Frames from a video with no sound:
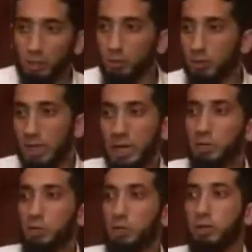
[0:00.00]
don't take
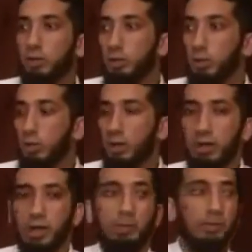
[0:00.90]
out your
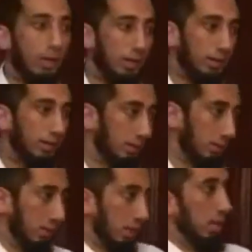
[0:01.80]
haram gun and
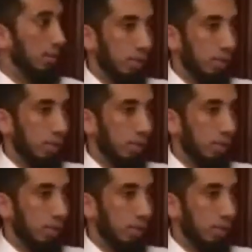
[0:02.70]
haram,